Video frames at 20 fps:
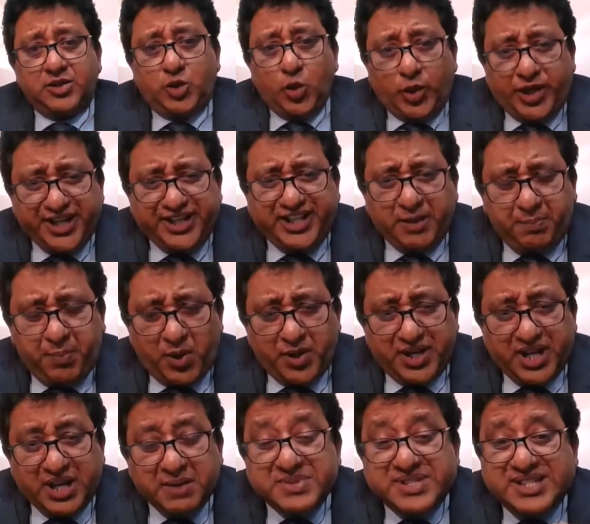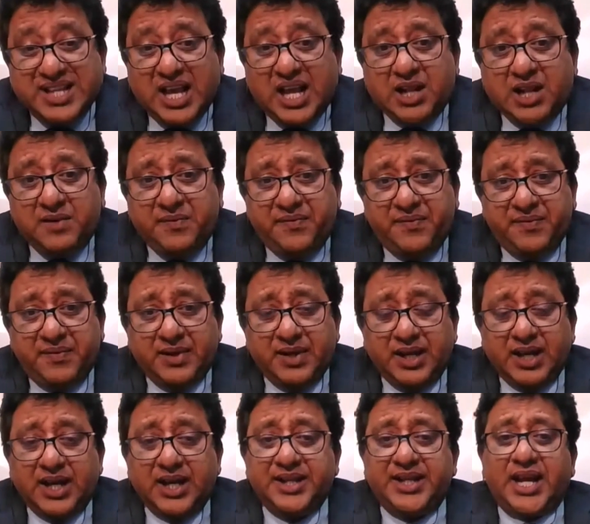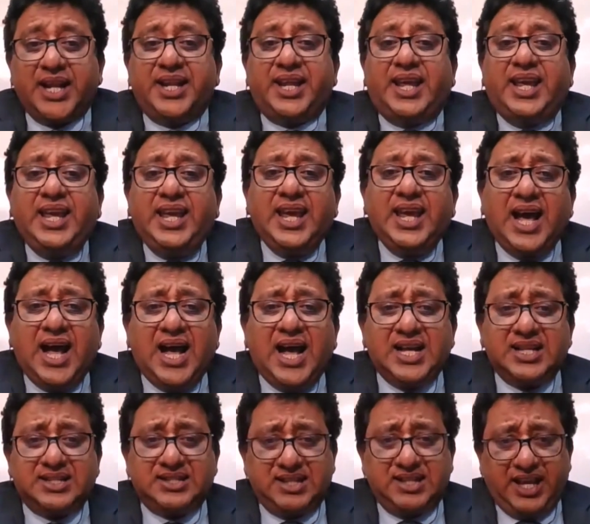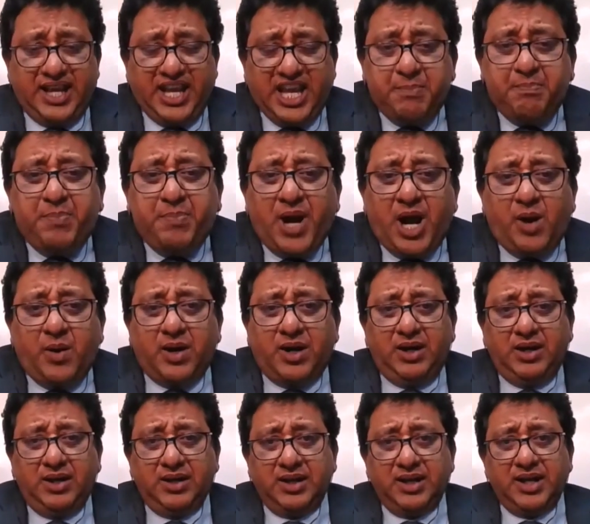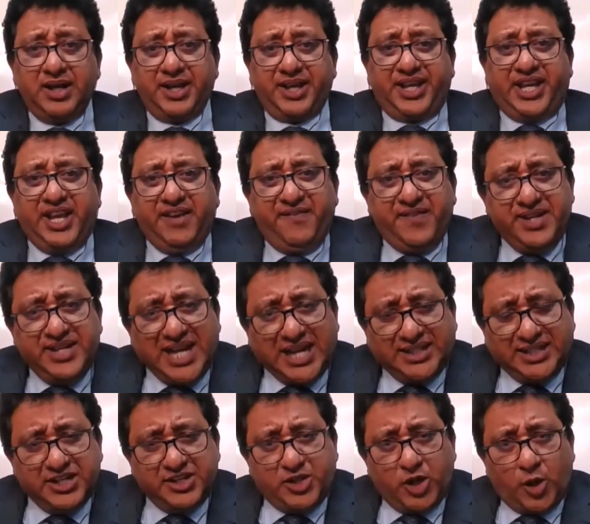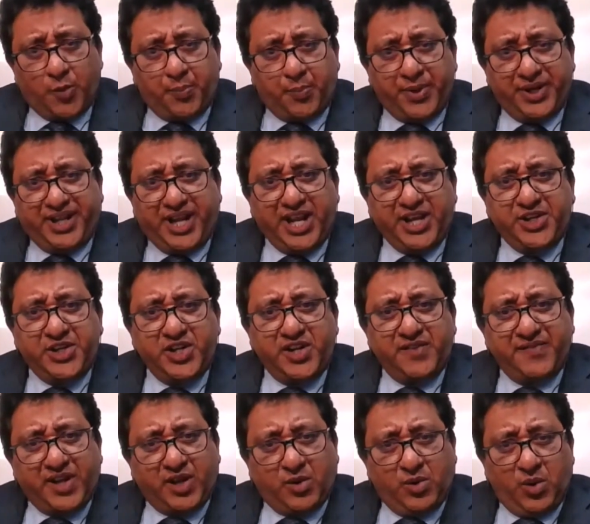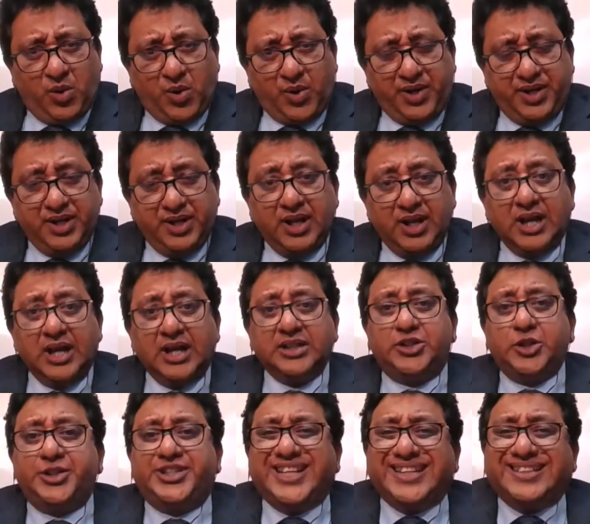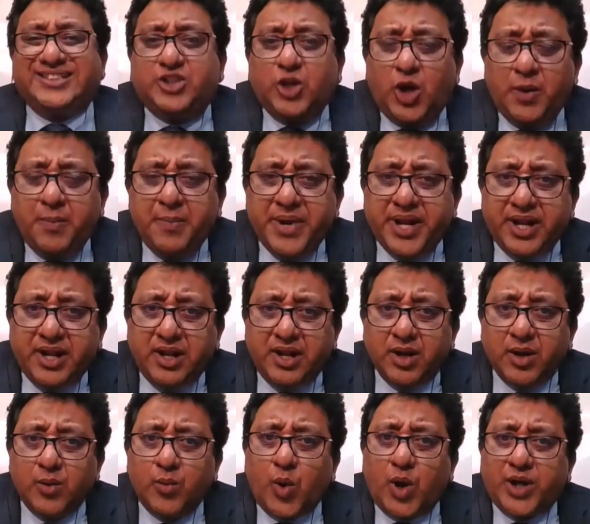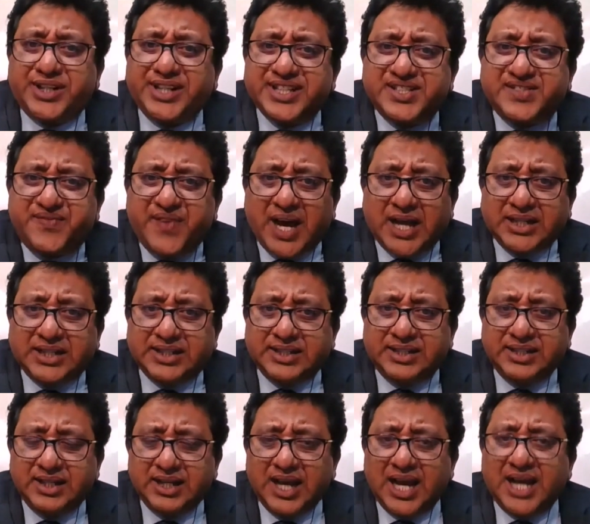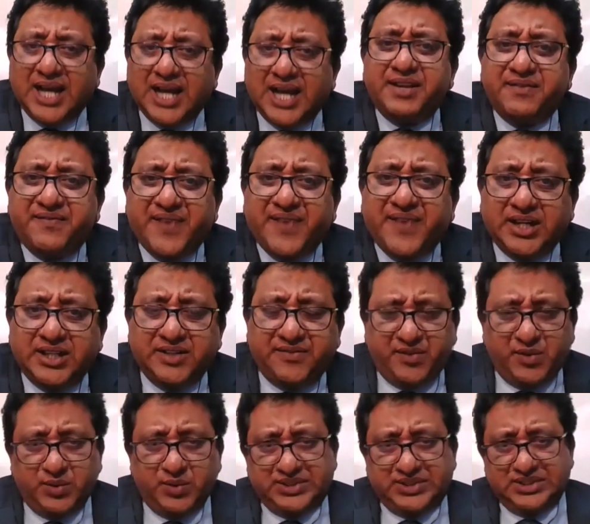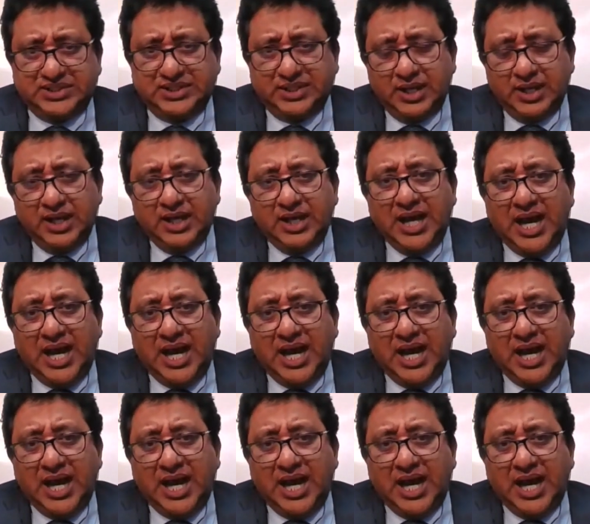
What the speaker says: took it upon himself that he has a power, given that interpretation of the court, to determine what is valid and invalid votes.